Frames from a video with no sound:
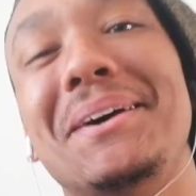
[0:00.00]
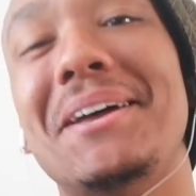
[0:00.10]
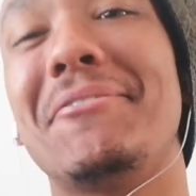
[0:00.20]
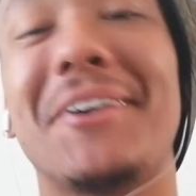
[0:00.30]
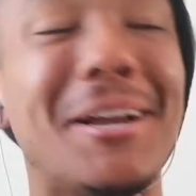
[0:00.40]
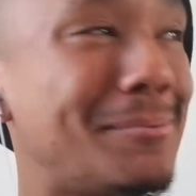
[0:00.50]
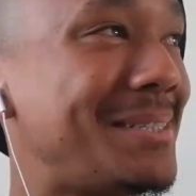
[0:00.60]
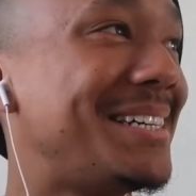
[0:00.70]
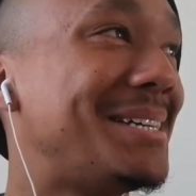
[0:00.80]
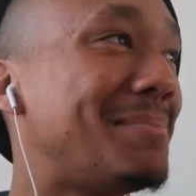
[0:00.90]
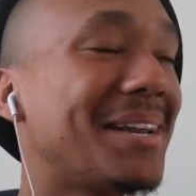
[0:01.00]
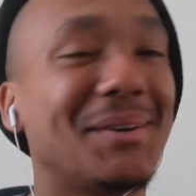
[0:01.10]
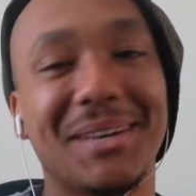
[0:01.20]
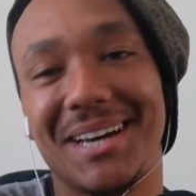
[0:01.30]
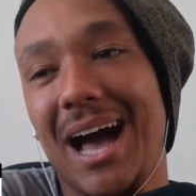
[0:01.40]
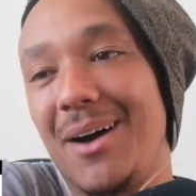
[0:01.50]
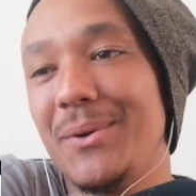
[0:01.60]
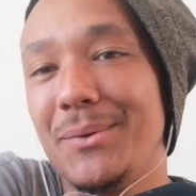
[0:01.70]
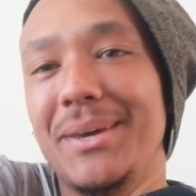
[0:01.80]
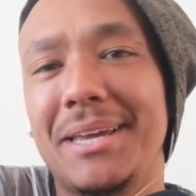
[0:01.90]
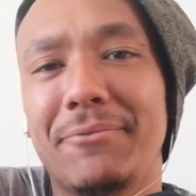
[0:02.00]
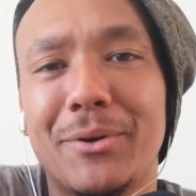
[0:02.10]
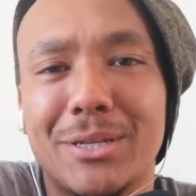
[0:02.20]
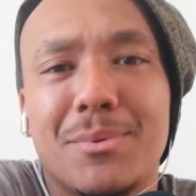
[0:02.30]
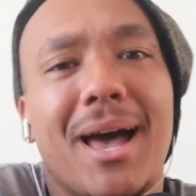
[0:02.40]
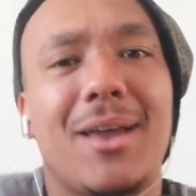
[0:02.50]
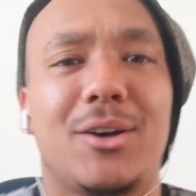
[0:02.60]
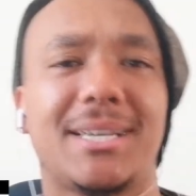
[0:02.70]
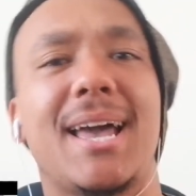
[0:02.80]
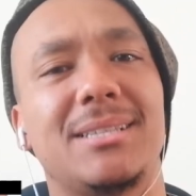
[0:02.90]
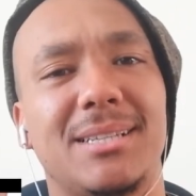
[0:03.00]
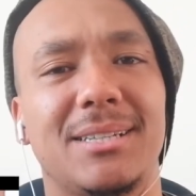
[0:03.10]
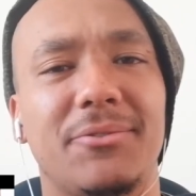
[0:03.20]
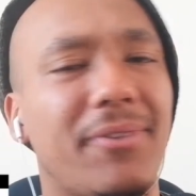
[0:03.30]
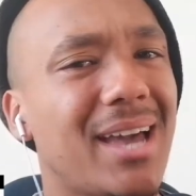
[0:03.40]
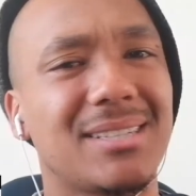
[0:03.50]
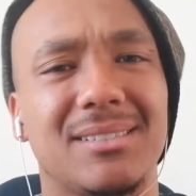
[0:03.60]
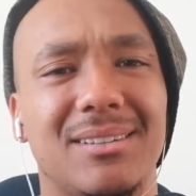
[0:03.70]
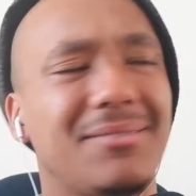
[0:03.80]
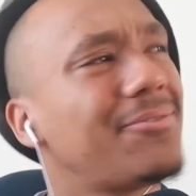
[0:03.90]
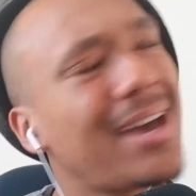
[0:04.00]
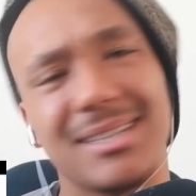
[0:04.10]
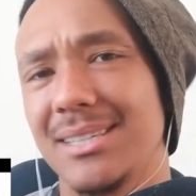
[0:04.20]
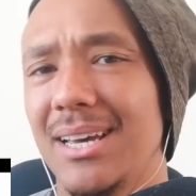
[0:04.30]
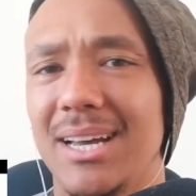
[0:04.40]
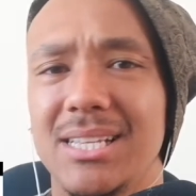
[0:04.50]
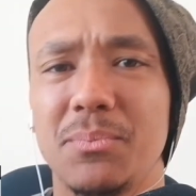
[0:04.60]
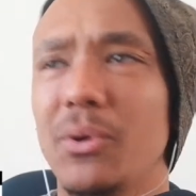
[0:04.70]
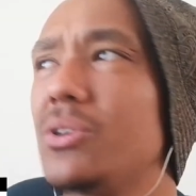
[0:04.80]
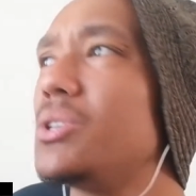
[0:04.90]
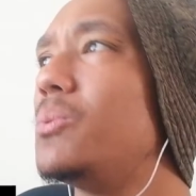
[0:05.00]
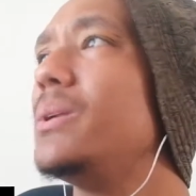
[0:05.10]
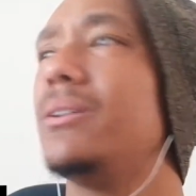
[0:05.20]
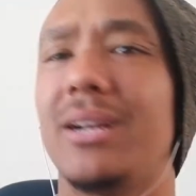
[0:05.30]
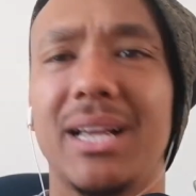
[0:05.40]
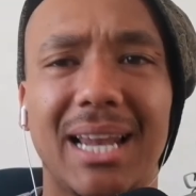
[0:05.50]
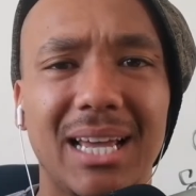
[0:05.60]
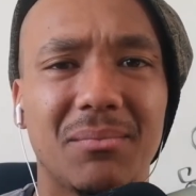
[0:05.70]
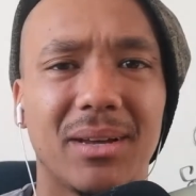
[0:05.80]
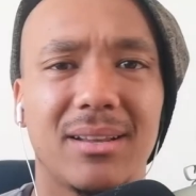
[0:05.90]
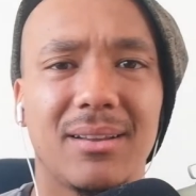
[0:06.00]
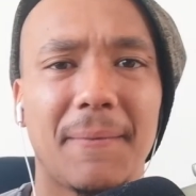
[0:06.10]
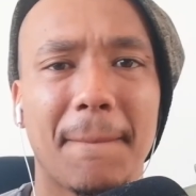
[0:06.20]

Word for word: We don't have clubs here, but look here. We we influenced by Los Angeles facts, facts. Just because though, we relate, man.